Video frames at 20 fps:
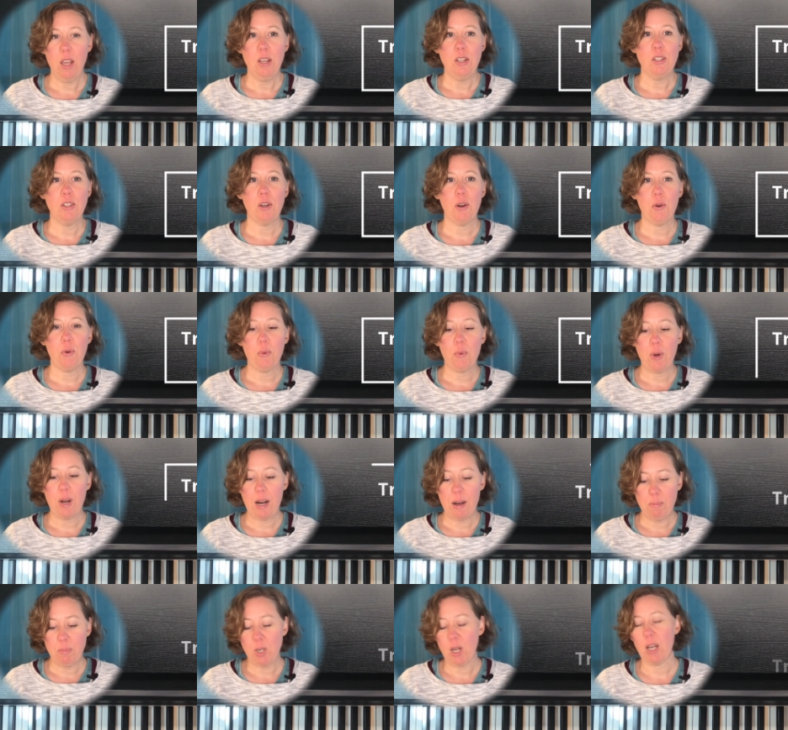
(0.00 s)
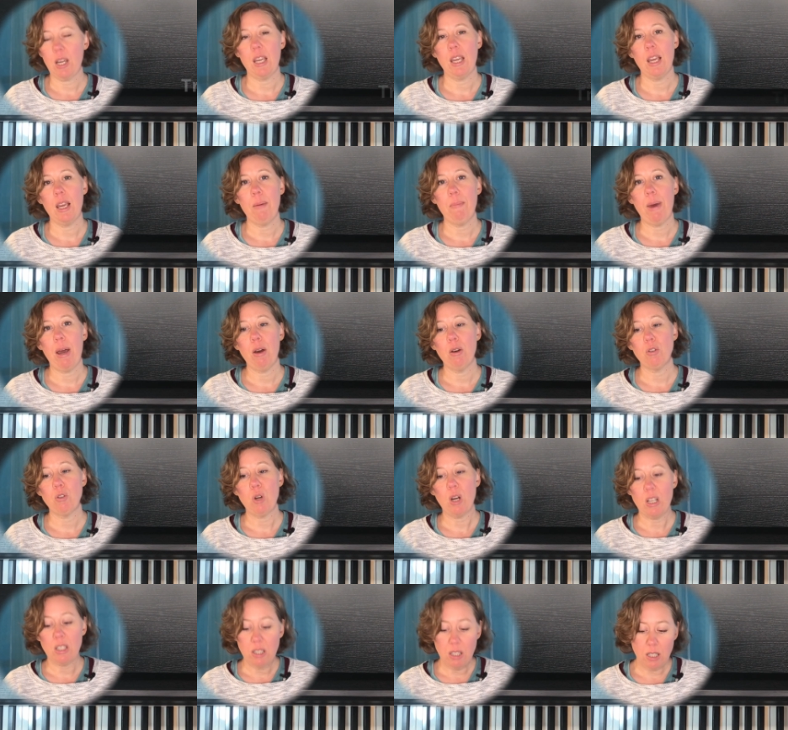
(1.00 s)
So when I'm talking about
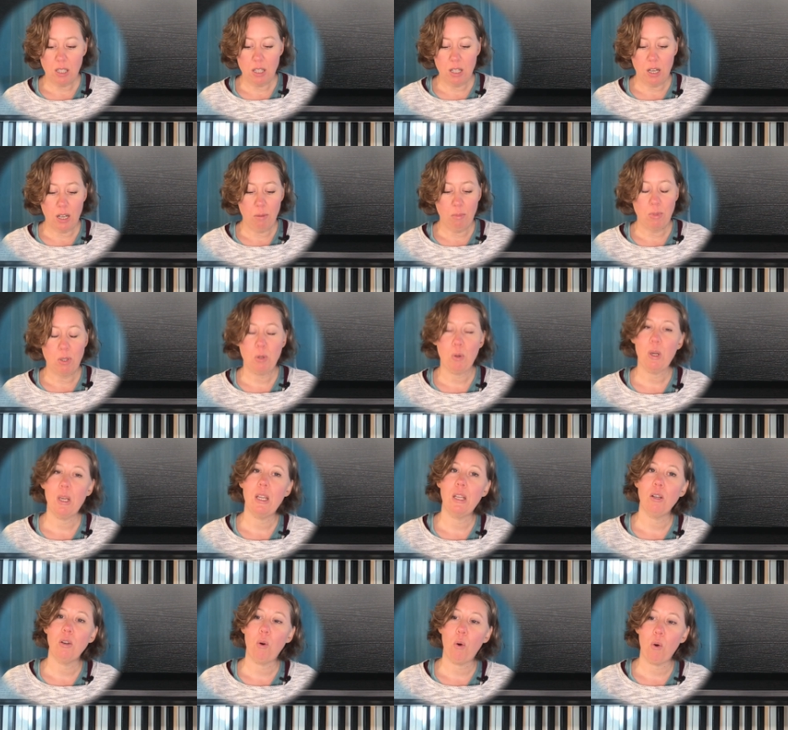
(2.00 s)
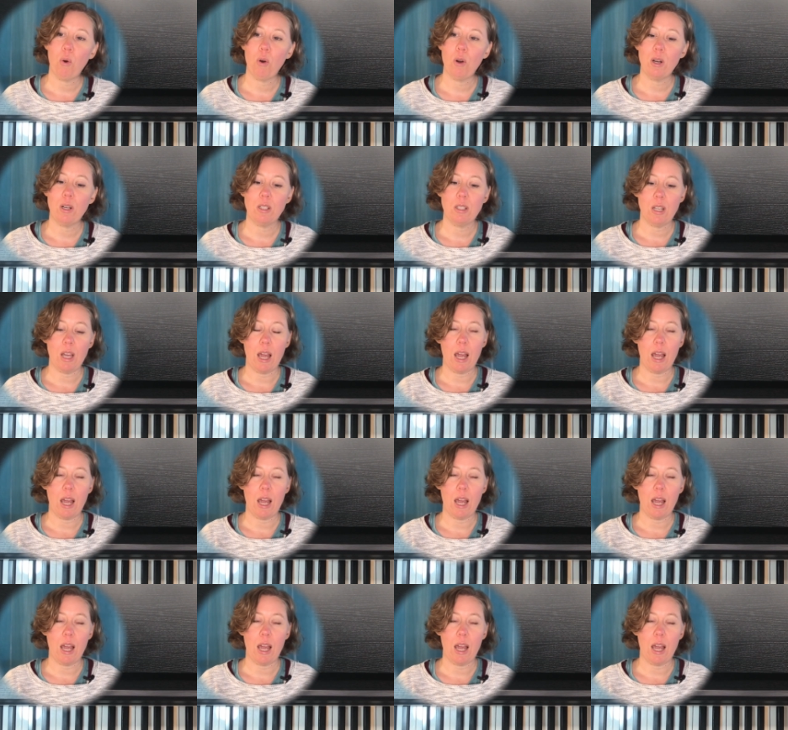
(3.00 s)
transitioning between chords,